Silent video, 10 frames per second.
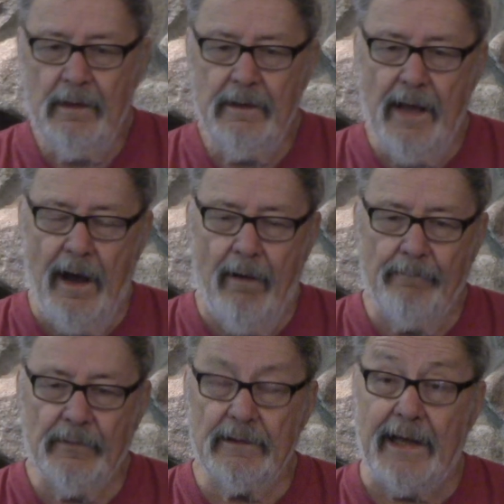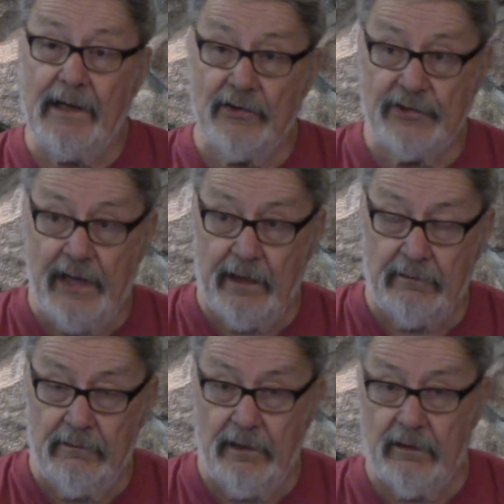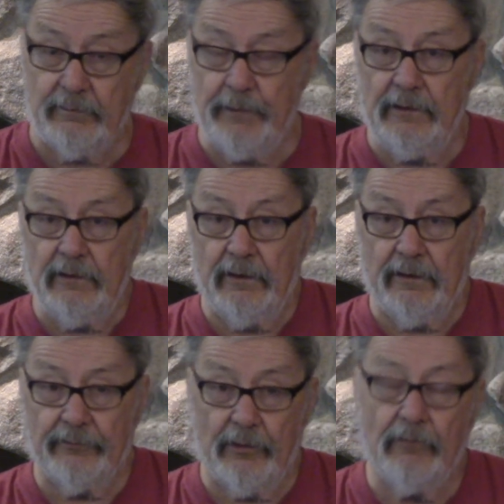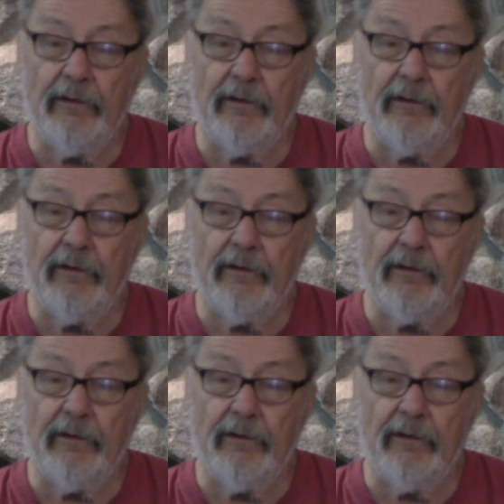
Now, like I said, there's been years when